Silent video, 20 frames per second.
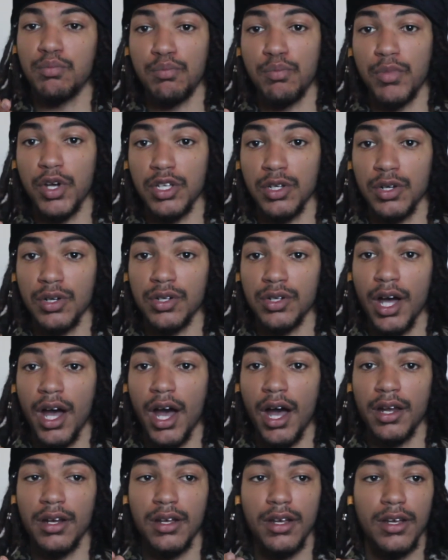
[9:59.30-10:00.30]
but you're
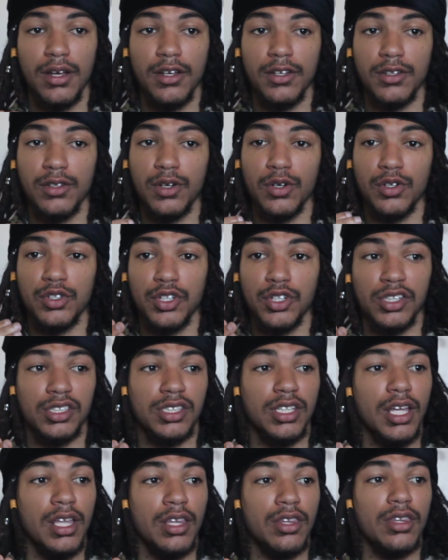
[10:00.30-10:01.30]
not. you're
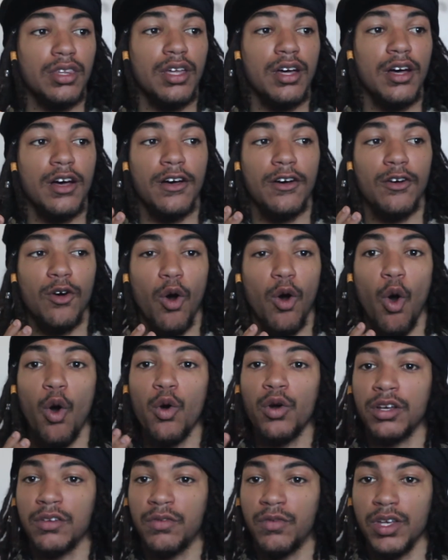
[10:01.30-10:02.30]
just in the
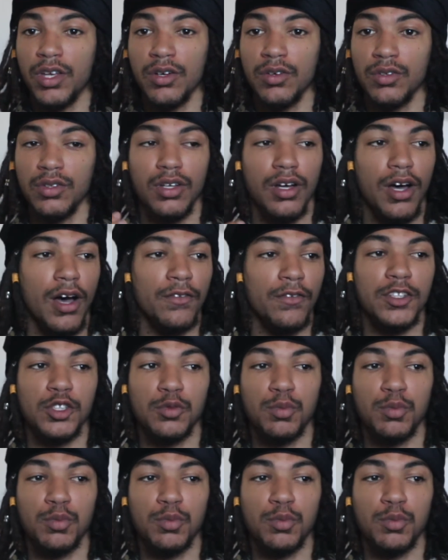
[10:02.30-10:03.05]
auric field of this